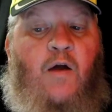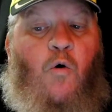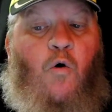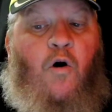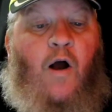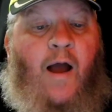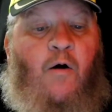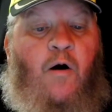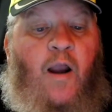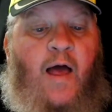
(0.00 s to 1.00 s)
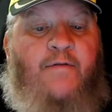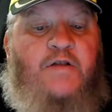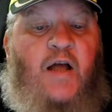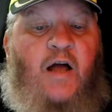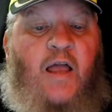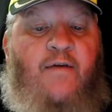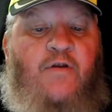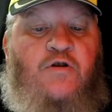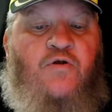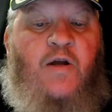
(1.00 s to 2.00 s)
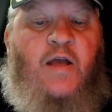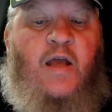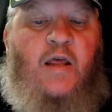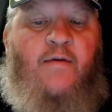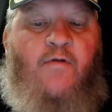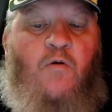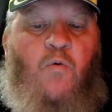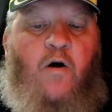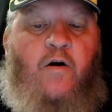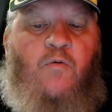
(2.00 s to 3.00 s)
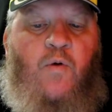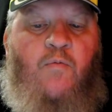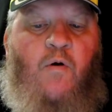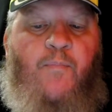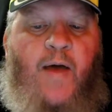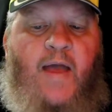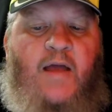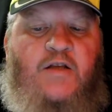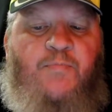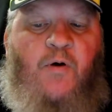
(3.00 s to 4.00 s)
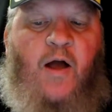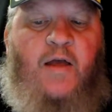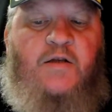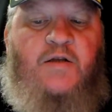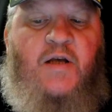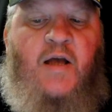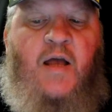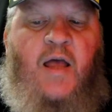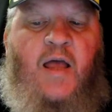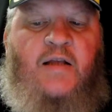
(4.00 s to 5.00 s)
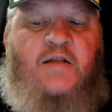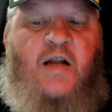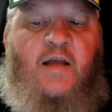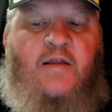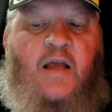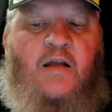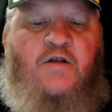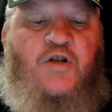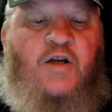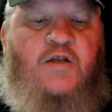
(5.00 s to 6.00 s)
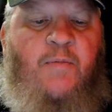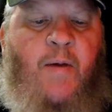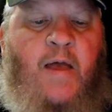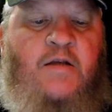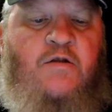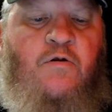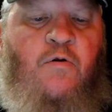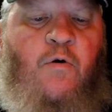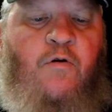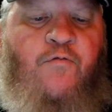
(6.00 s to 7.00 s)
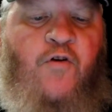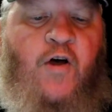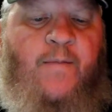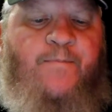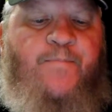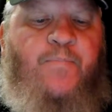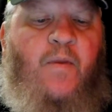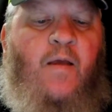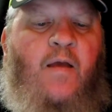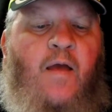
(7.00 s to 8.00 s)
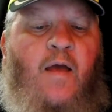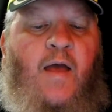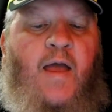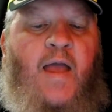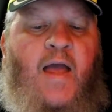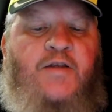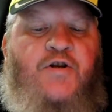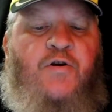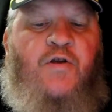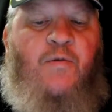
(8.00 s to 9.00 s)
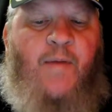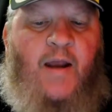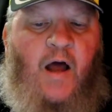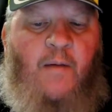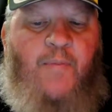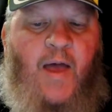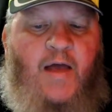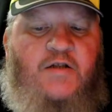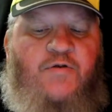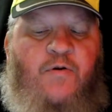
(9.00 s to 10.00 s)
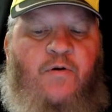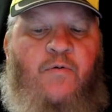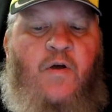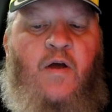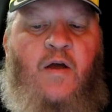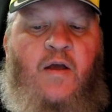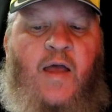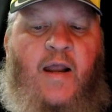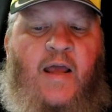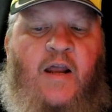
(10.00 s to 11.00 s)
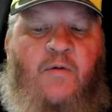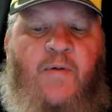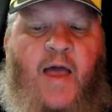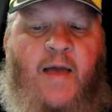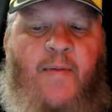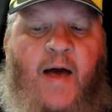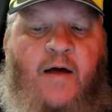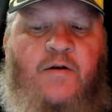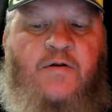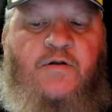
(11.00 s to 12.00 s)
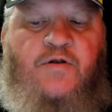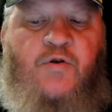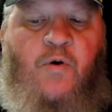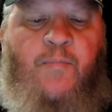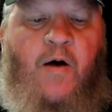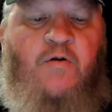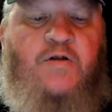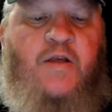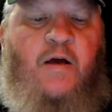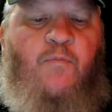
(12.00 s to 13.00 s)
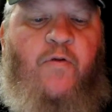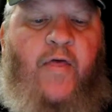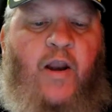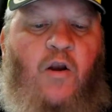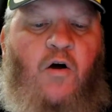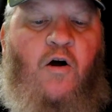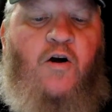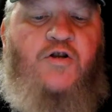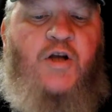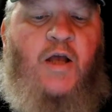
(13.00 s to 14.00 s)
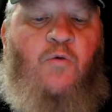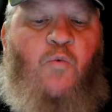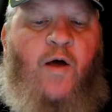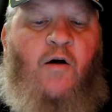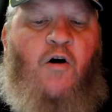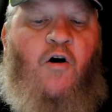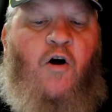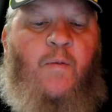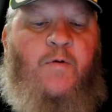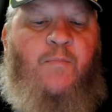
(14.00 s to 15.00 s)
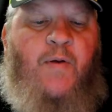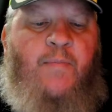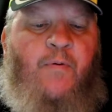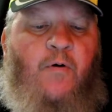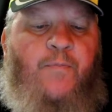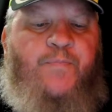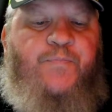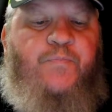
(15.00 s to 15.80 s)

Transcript: or our livestock even drink any of your water, we will pay its price. It's nothing just to pass through on foot." He answered, "You may not pass through." Yet Edom came out to oppose them with a large and well-armed people.